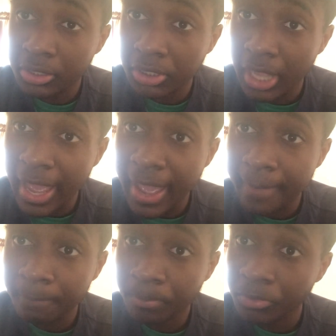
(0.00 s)

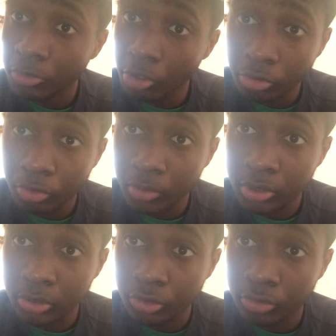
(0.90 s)
sad, don't know
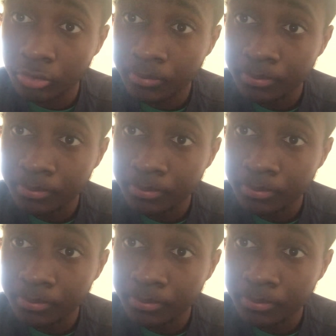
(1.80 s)
what to do,